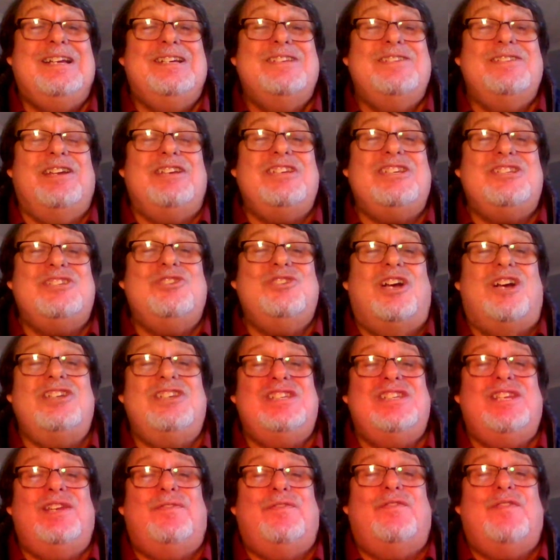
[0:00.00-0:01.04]
So it's not
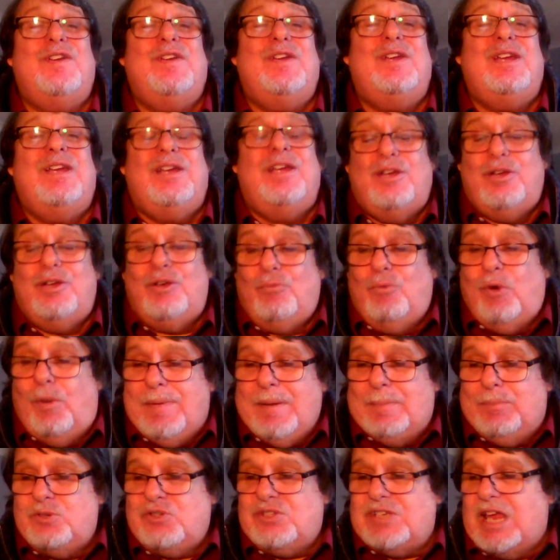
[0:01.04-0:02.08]
as if what
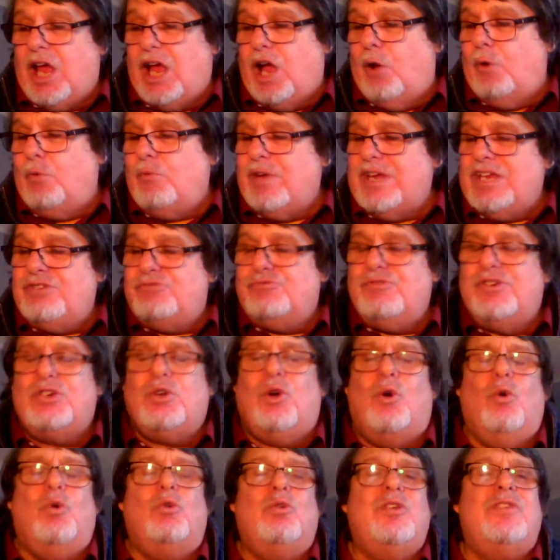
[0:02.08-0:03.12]
people say, oh, he's
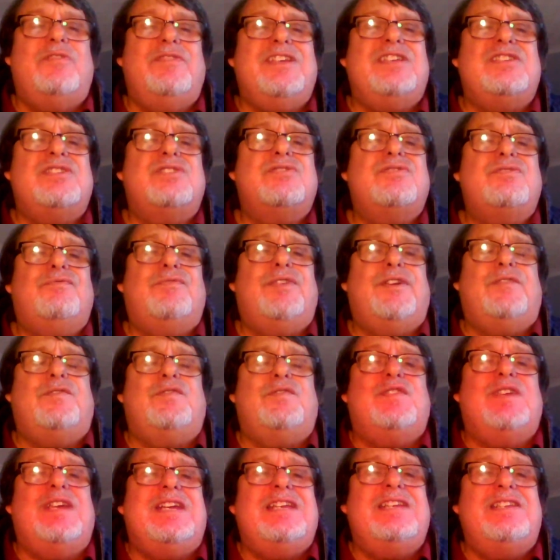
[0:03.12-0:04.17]
recalling this
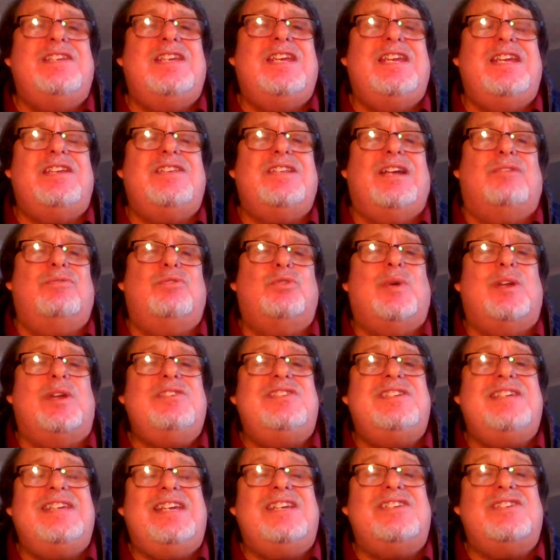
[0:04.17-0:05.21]

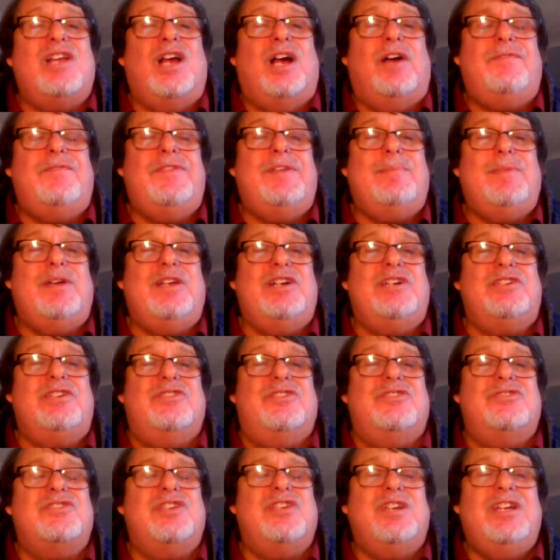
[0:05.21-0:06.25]
20 years after the
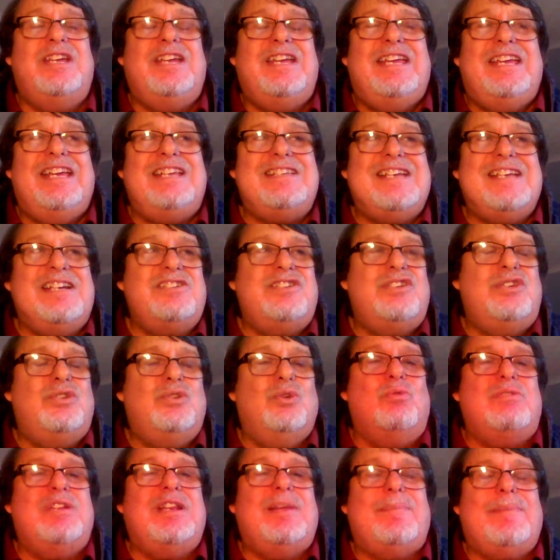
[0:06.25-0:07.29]
murders. He's actually
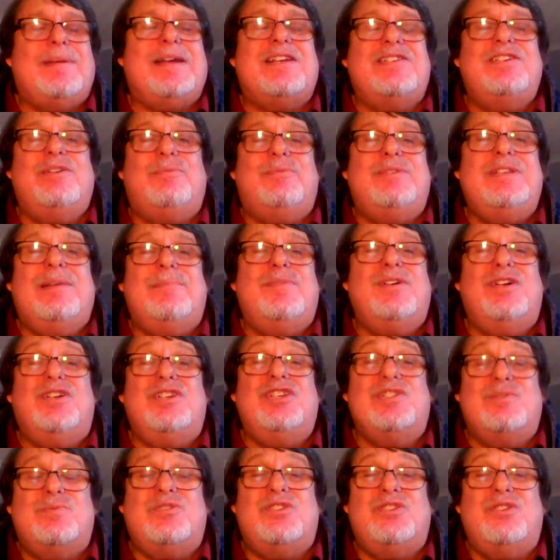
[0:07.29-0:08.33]
talking about it when the
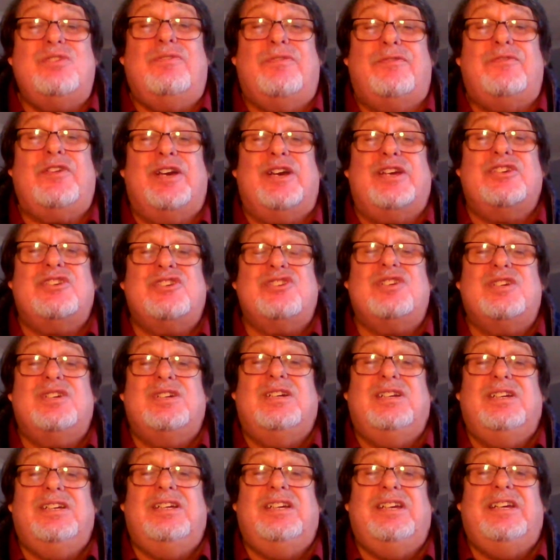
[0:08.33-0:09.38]
murders were still fresh.
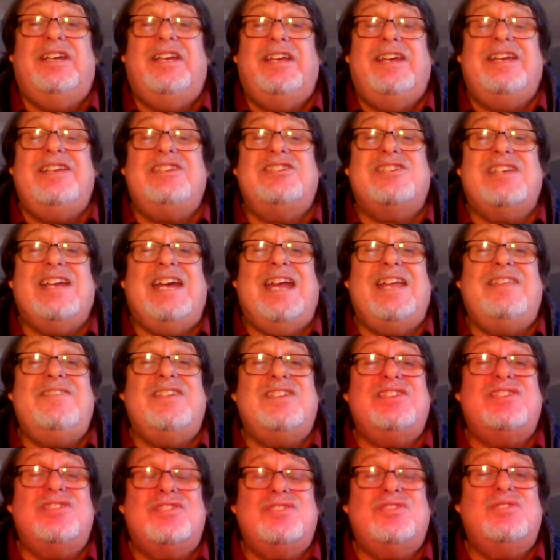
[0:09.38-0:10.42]
He's saying
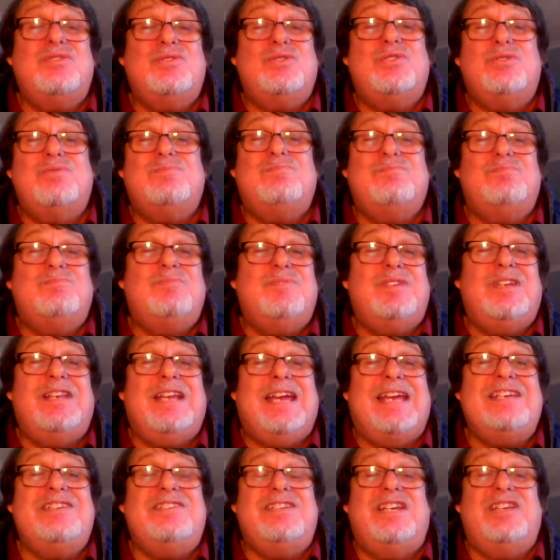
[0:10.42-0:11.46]
this in
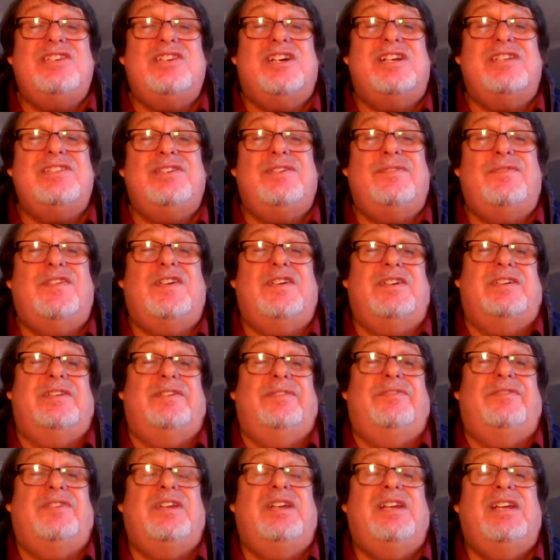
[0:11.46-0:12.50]

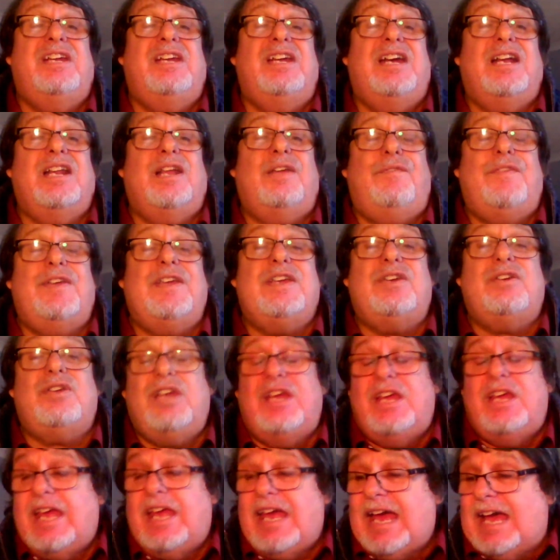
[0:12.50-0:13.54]
1895. And I think,
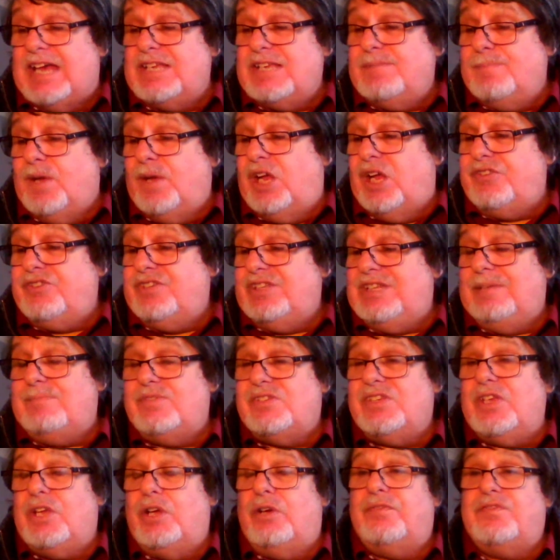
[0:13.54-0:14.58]
as Martin
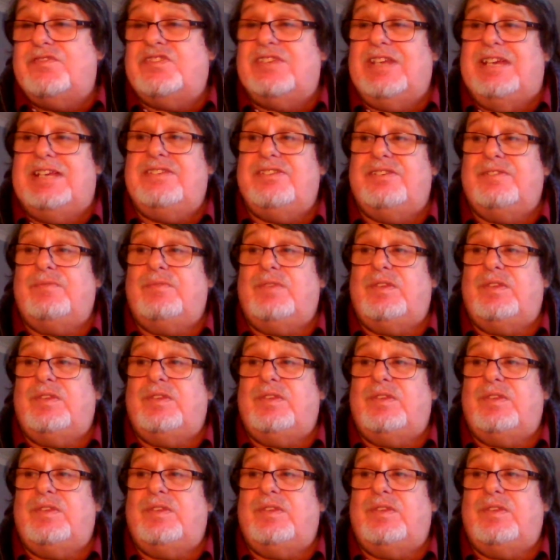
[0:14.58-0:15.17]
himself said,